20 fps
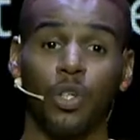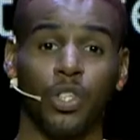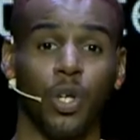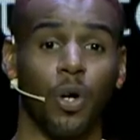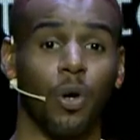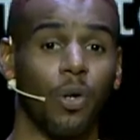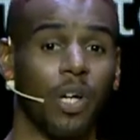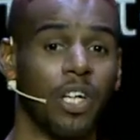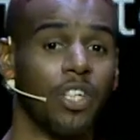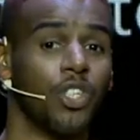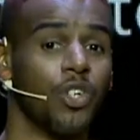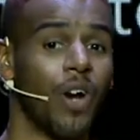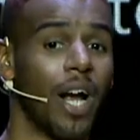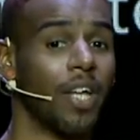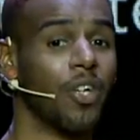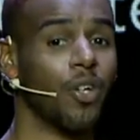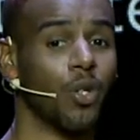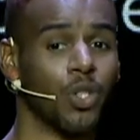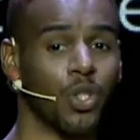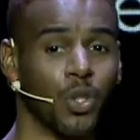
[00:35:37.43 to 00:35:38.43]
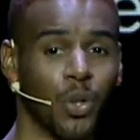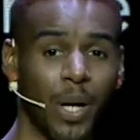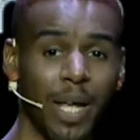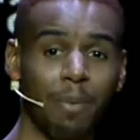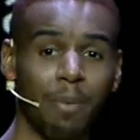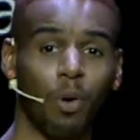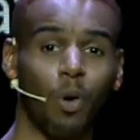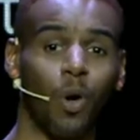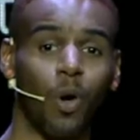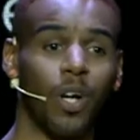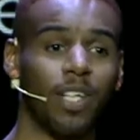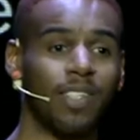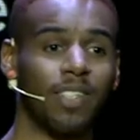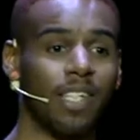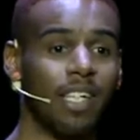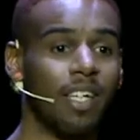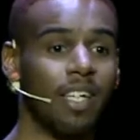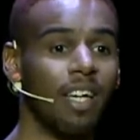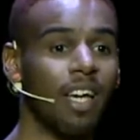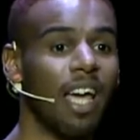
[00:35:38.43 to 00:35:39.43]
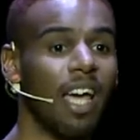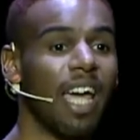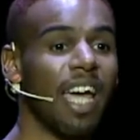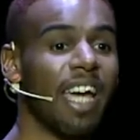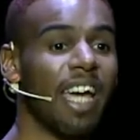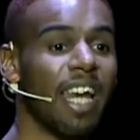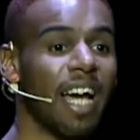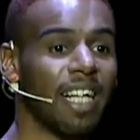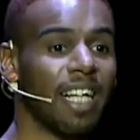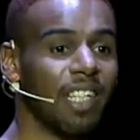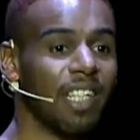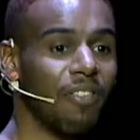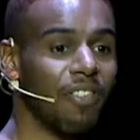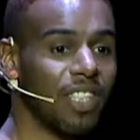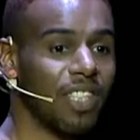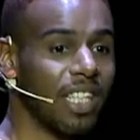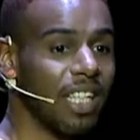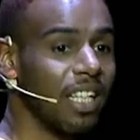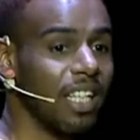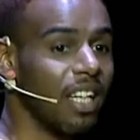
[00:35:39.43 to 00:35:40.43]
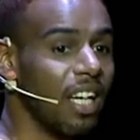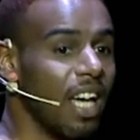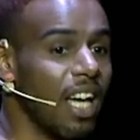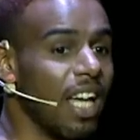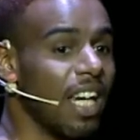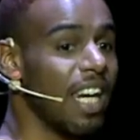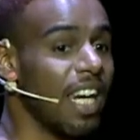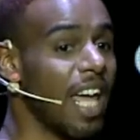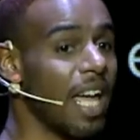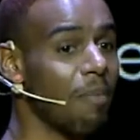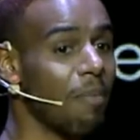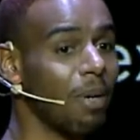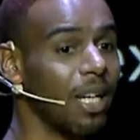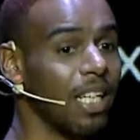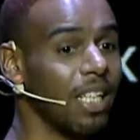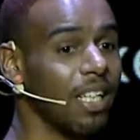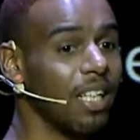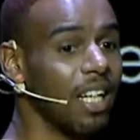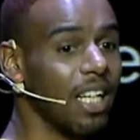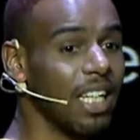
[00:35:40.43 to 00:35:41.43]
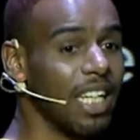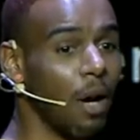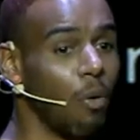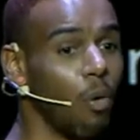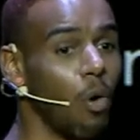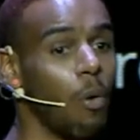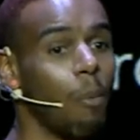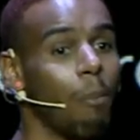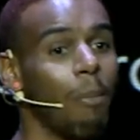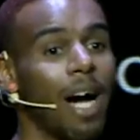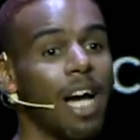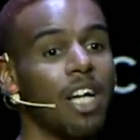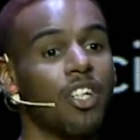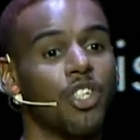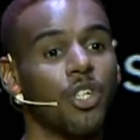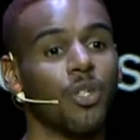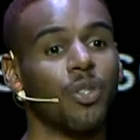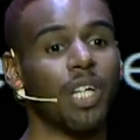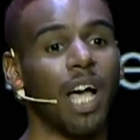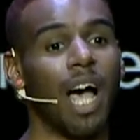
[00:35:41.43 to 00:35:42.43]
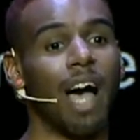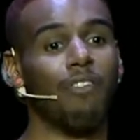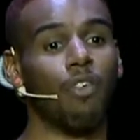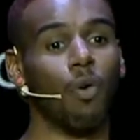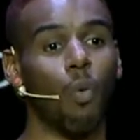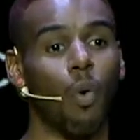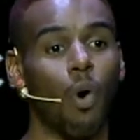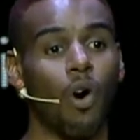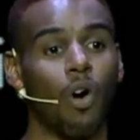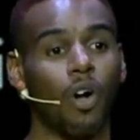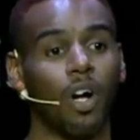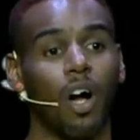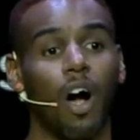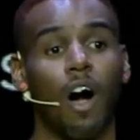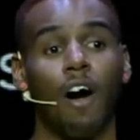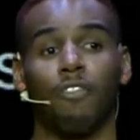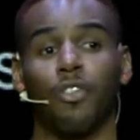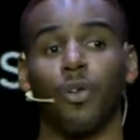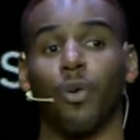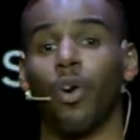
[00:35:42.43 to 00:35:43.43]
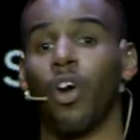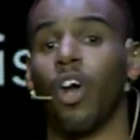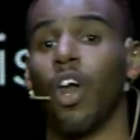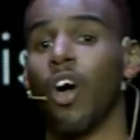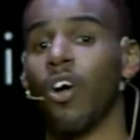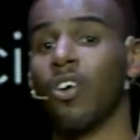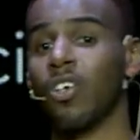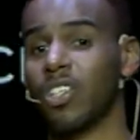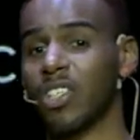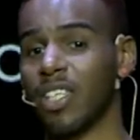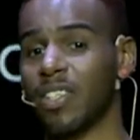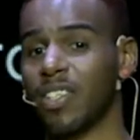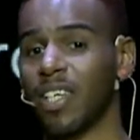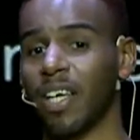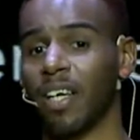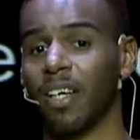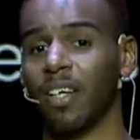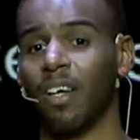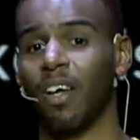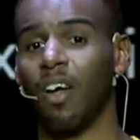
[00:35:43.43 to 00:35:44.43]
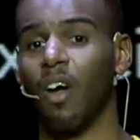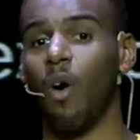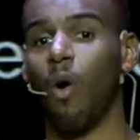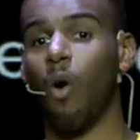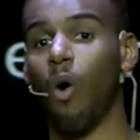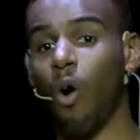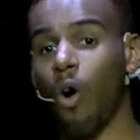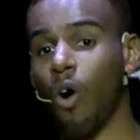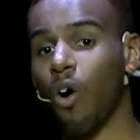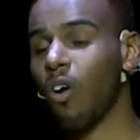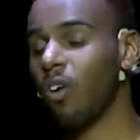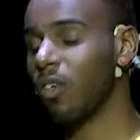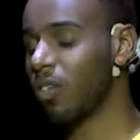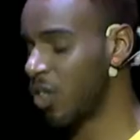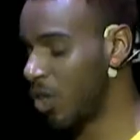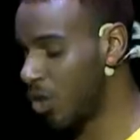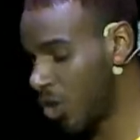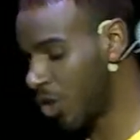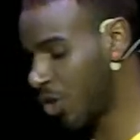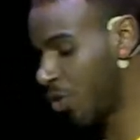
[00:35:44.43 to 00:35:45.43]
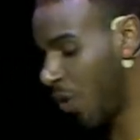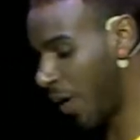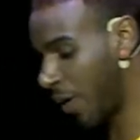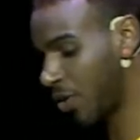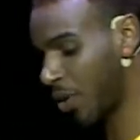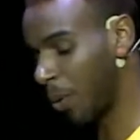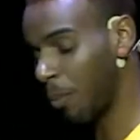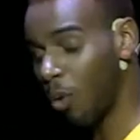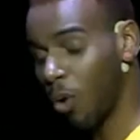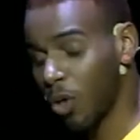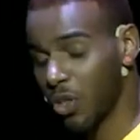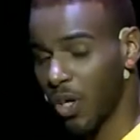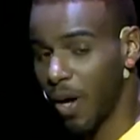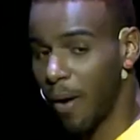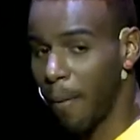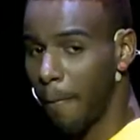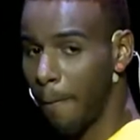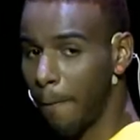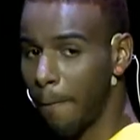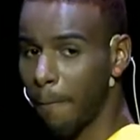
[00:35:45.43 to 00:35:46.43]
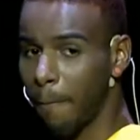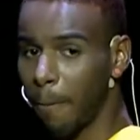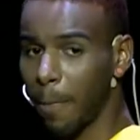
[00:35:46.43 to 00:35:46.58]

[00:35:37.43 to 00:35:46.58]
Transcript: also can track your sleep quality in activity, namely, that will remind you to have a walk after a long sitting or to just drink some water.